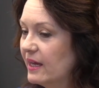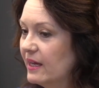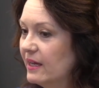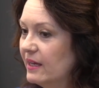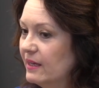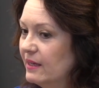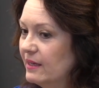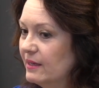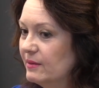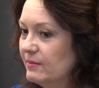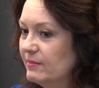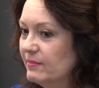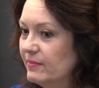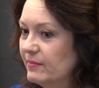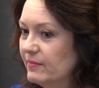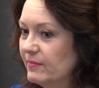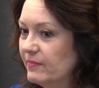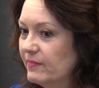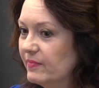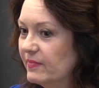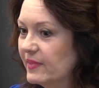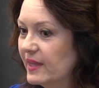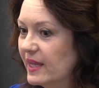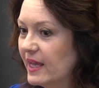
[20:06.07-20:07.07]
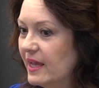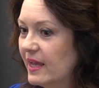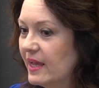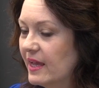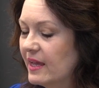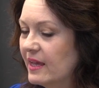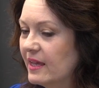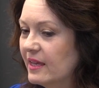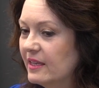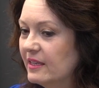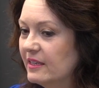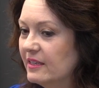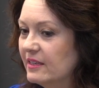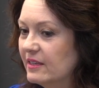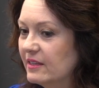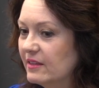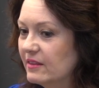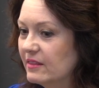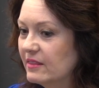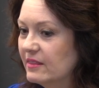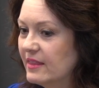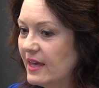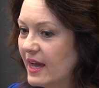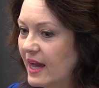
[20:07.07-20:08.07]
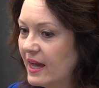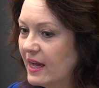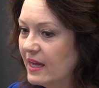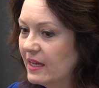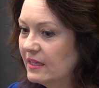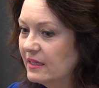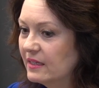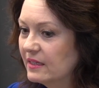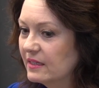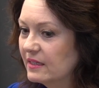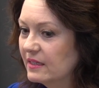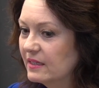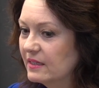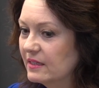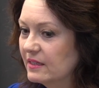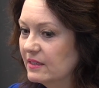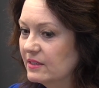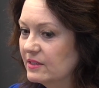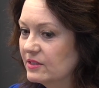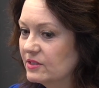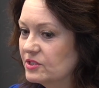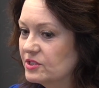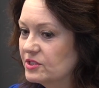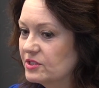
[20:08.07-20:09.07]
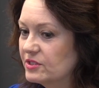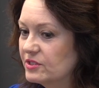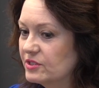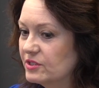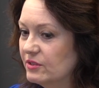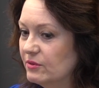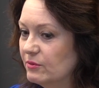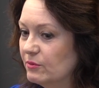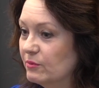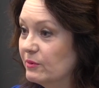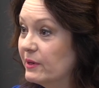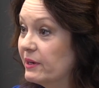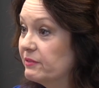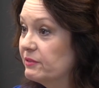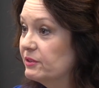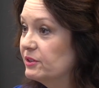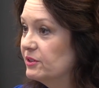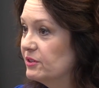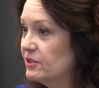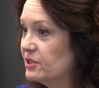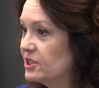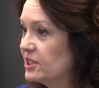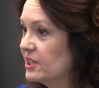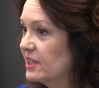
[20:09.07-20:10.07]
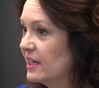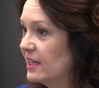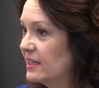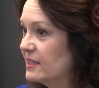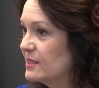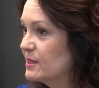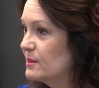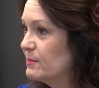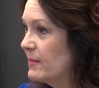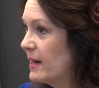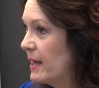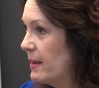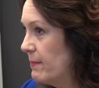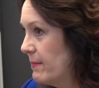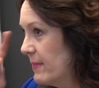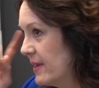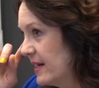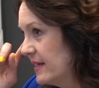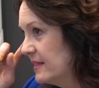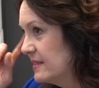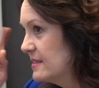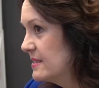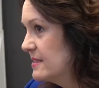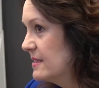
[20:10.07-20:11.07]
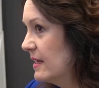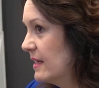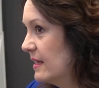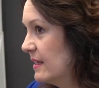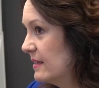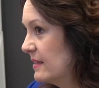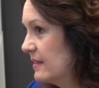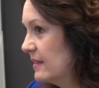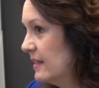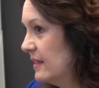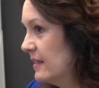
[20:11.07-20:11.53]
Right? And that revolutionized my mindset.